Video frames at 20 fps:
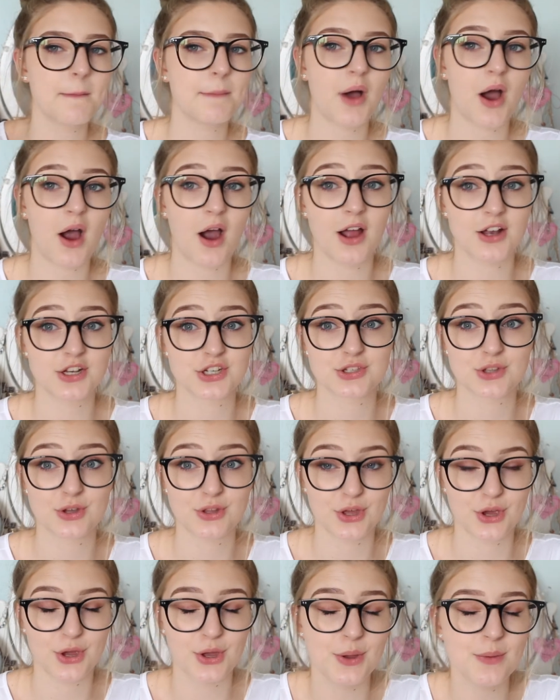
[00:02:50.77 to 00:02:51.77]
But I just got
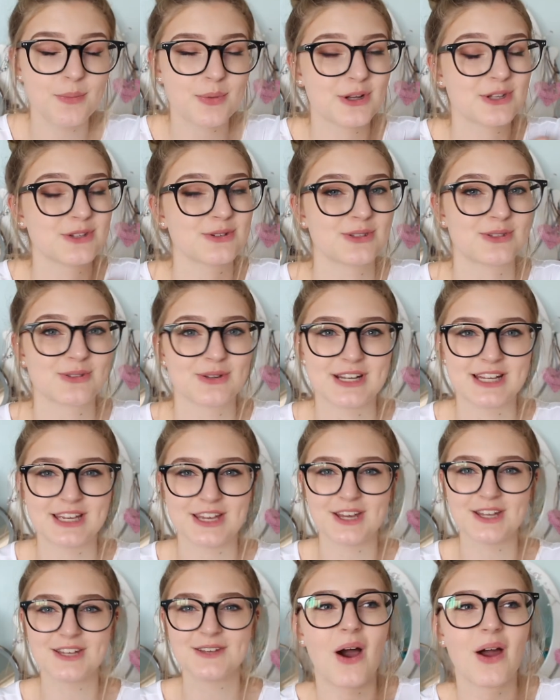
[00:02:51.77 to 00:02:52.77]
the hoop, which was really good.